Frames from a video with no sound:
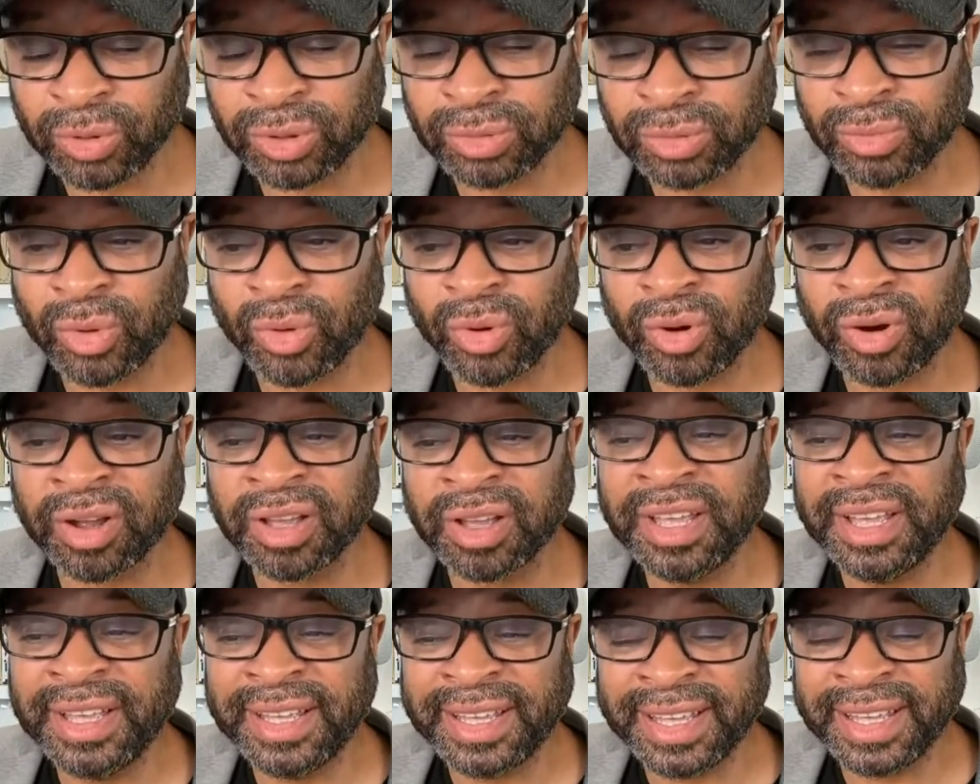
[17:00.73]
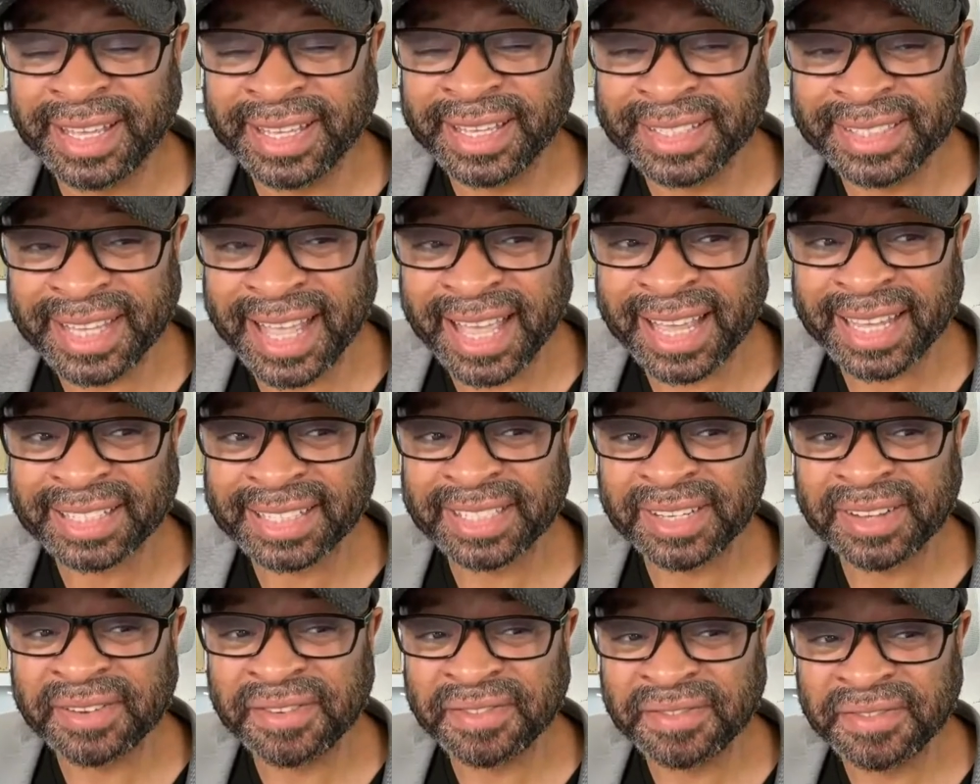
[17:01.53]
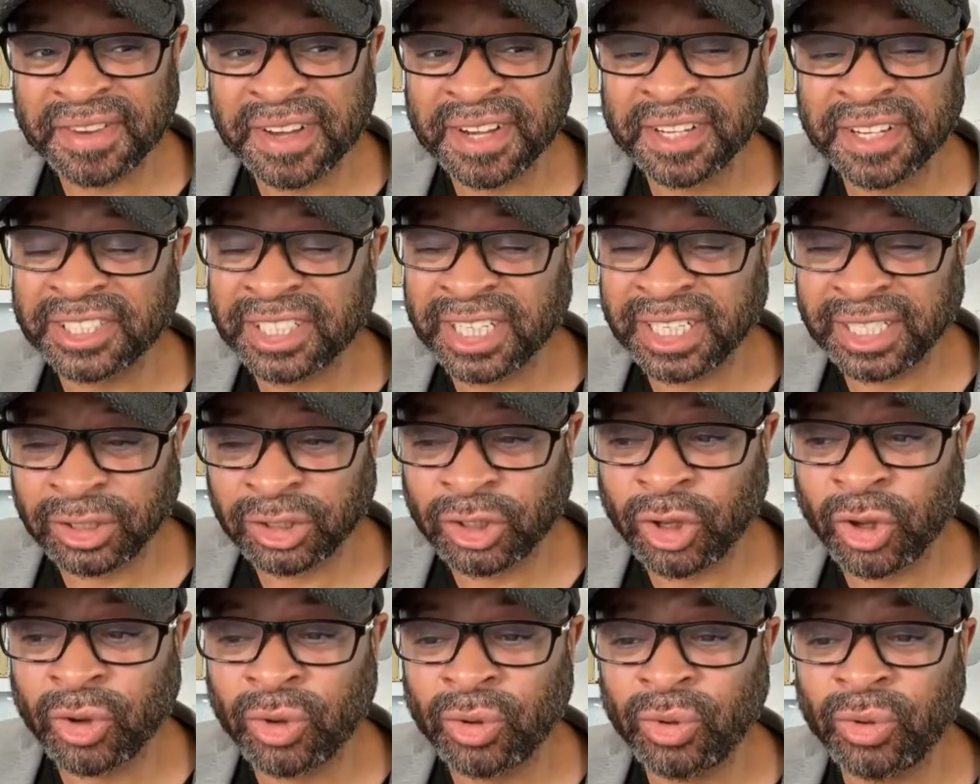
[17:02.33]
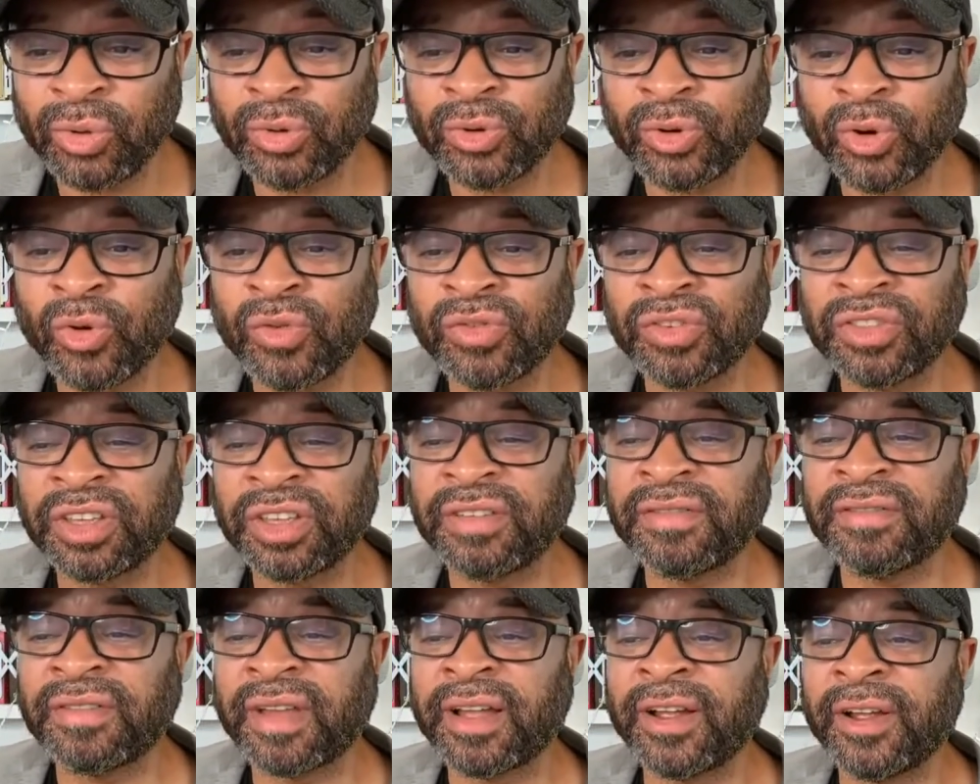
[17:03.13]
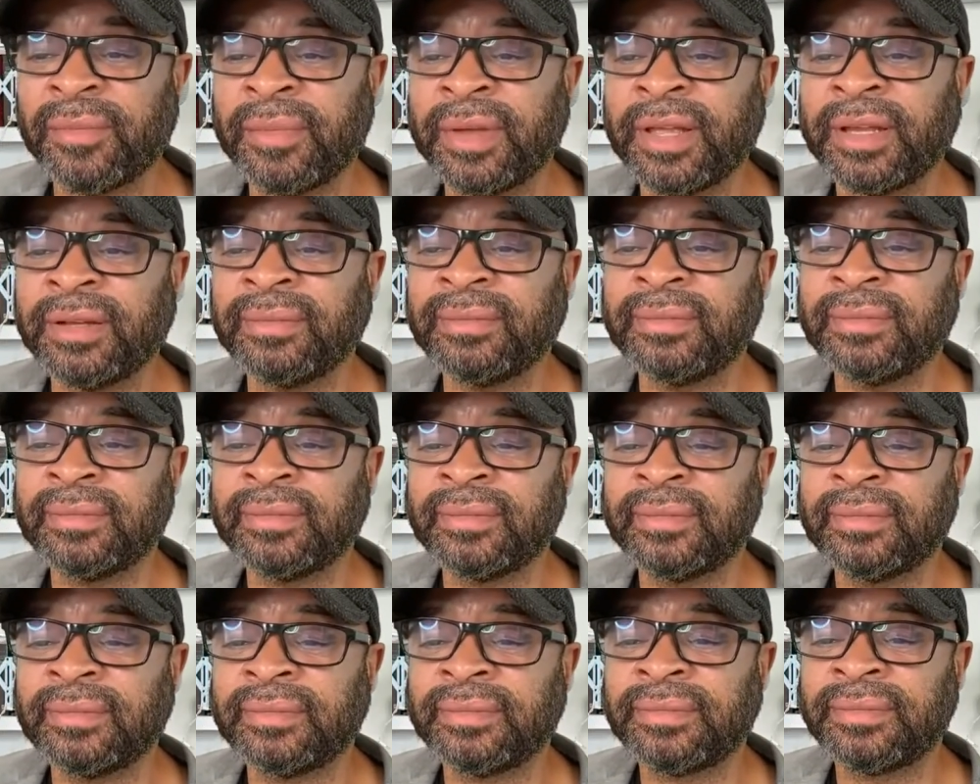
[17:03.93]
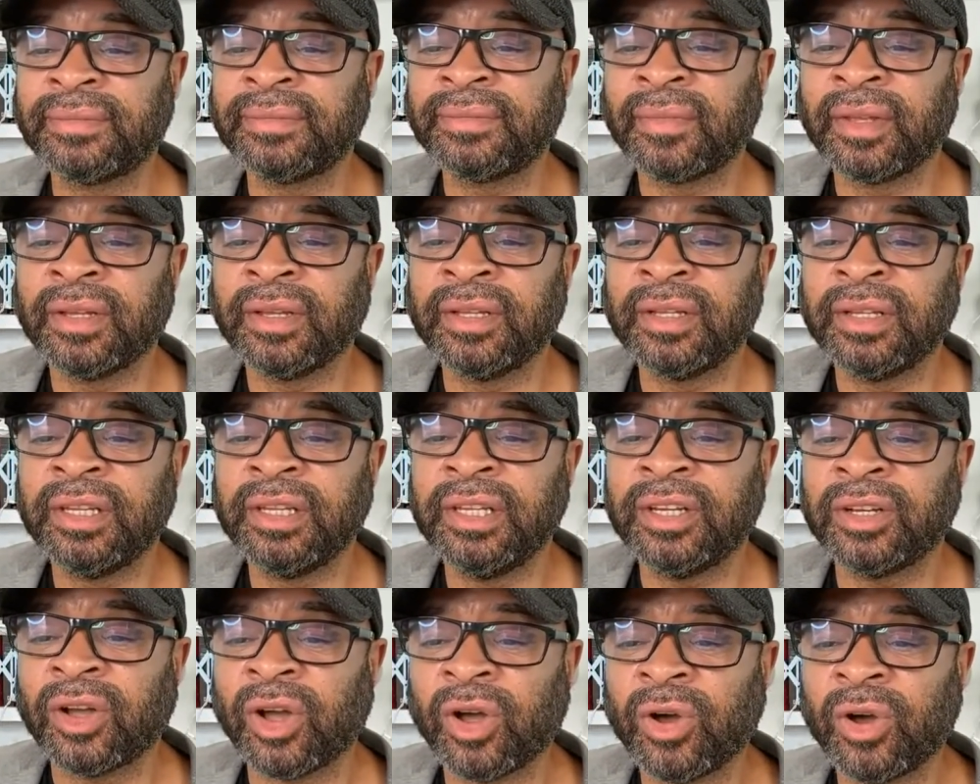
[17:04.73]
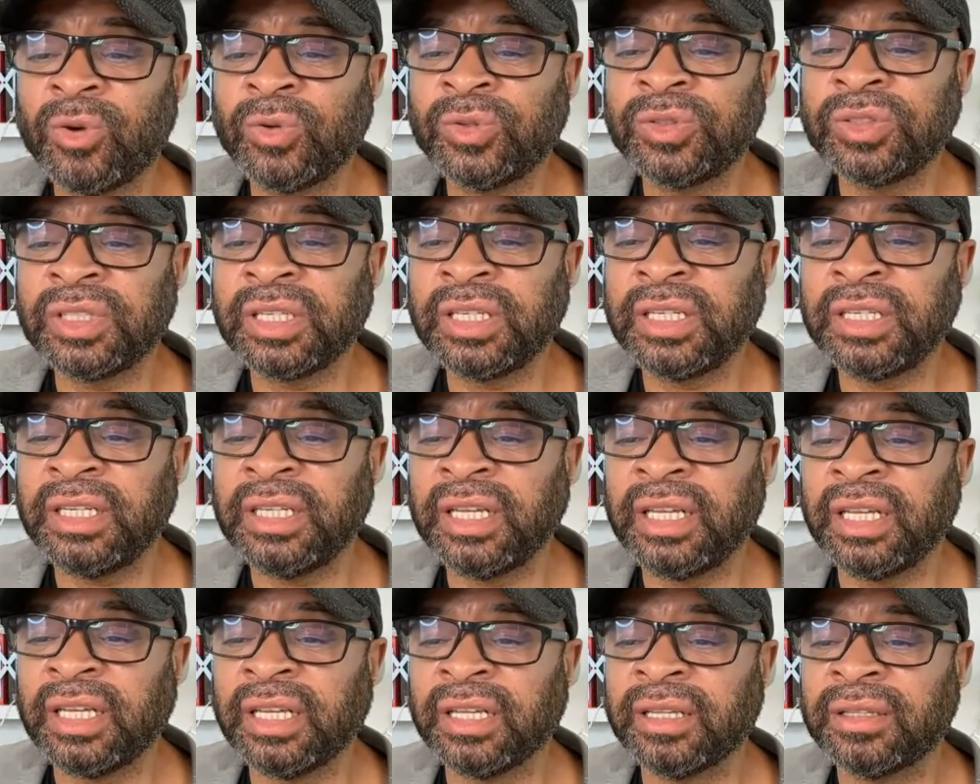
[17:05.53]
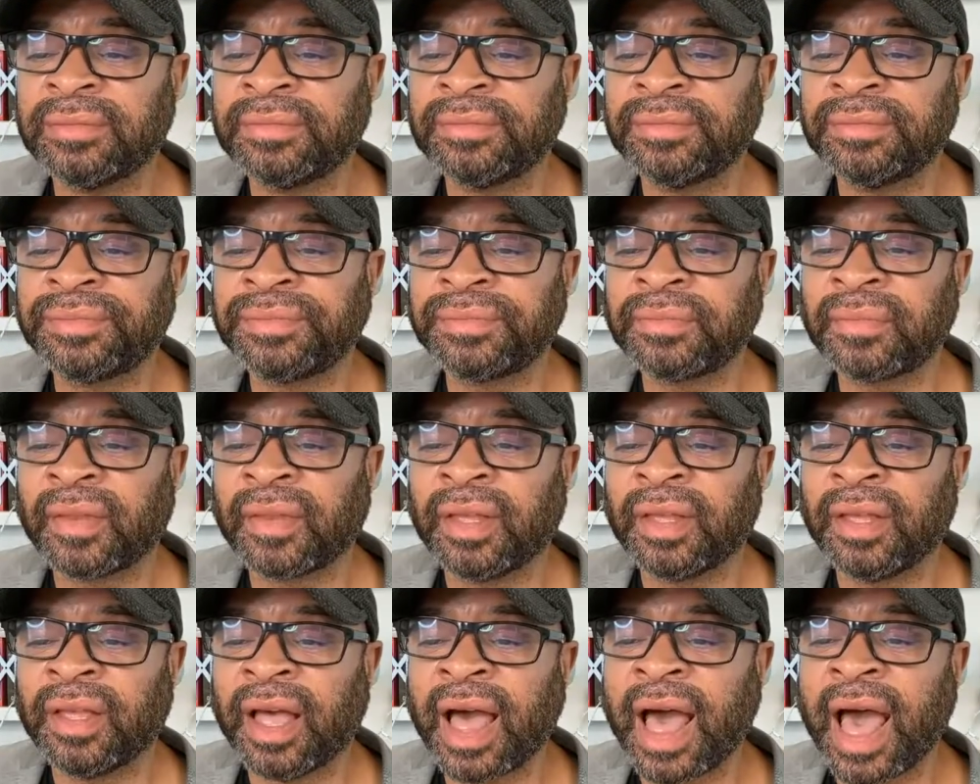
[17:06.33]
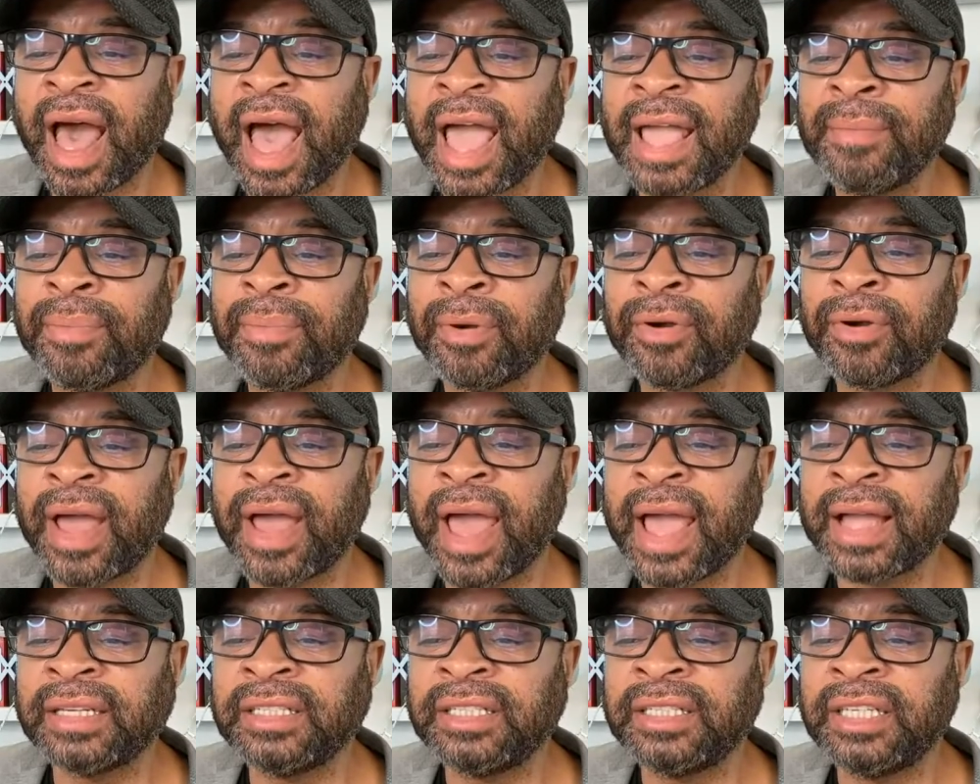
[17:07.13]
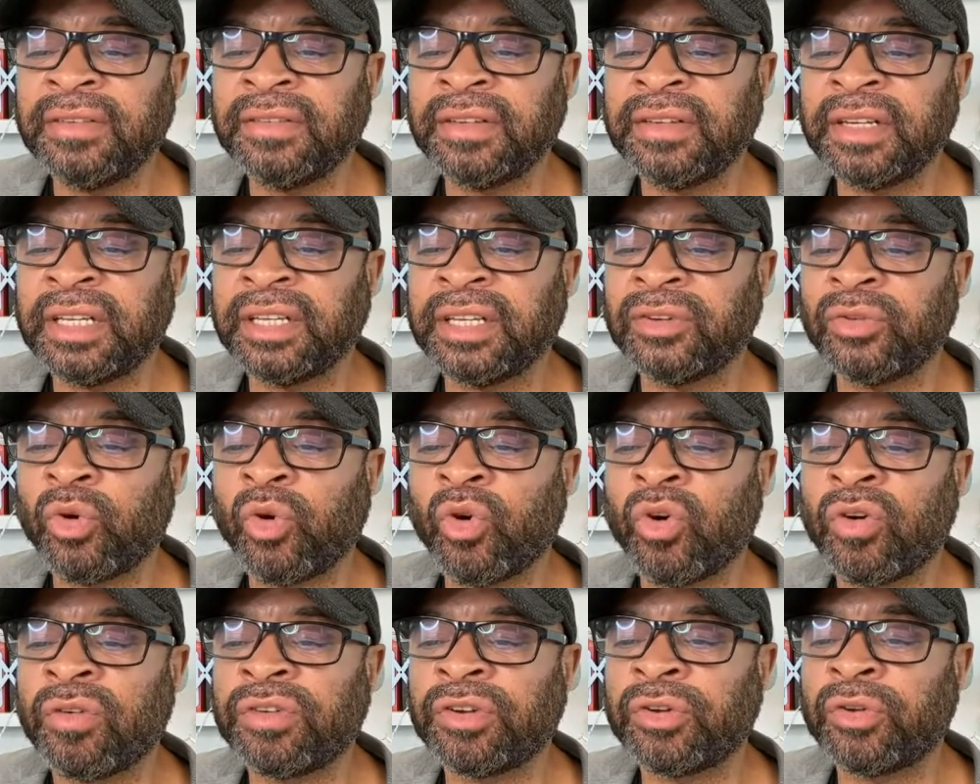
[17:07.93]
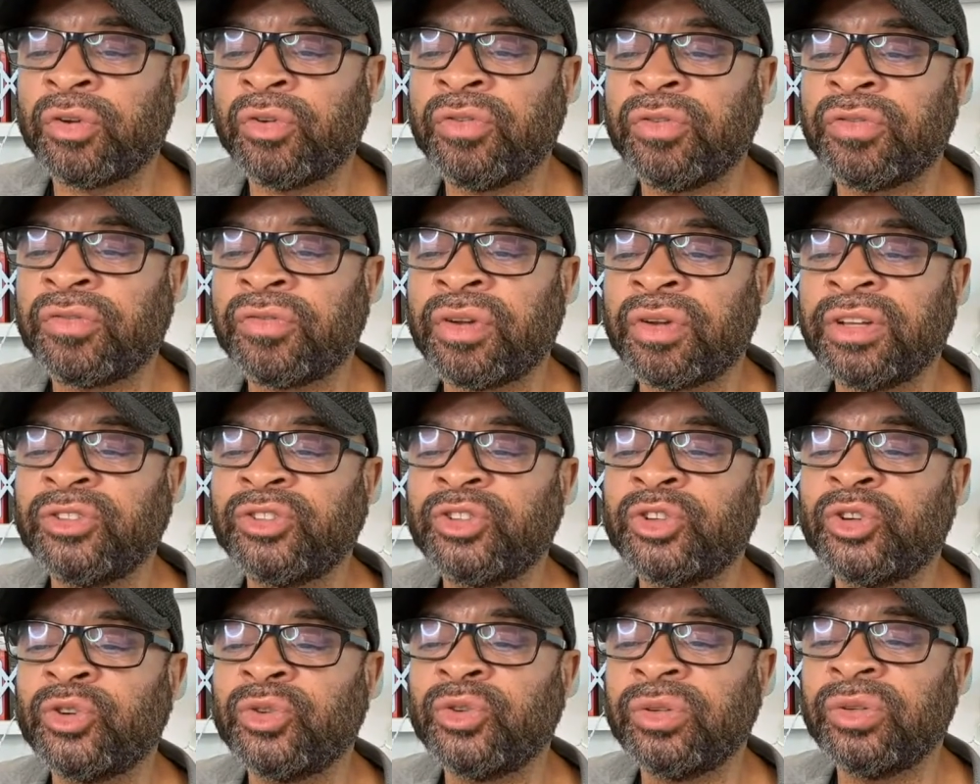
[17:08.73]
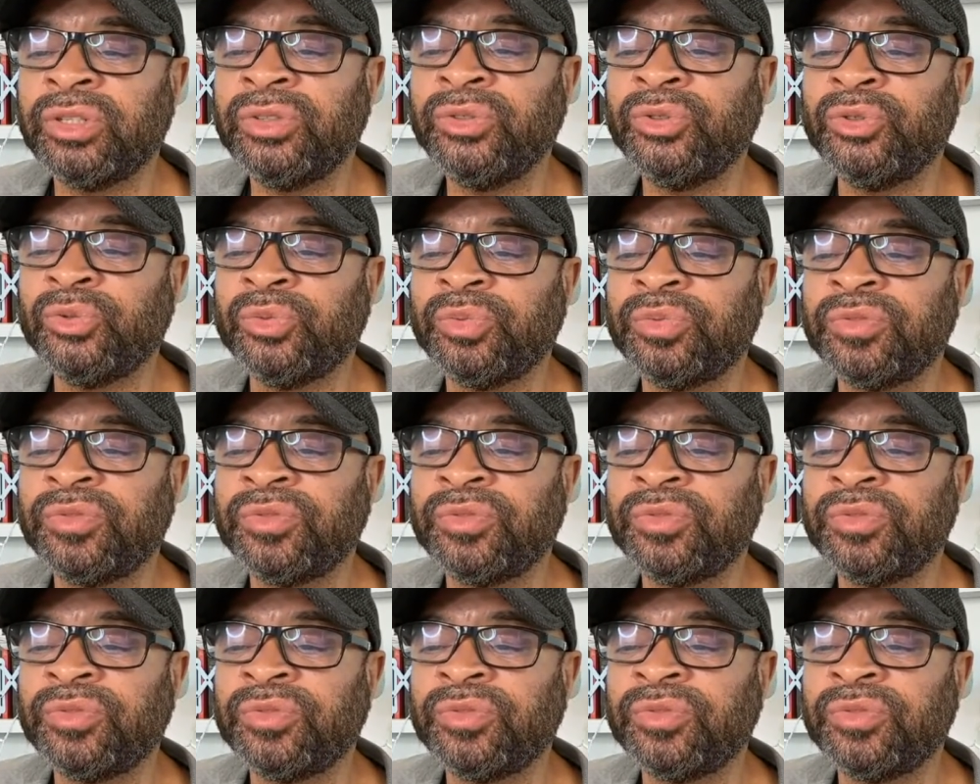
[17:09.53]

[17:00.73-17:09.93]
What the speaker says: more executive functioning tone over the environment. Look, OCD, hyperactivity in orbital frontal loop.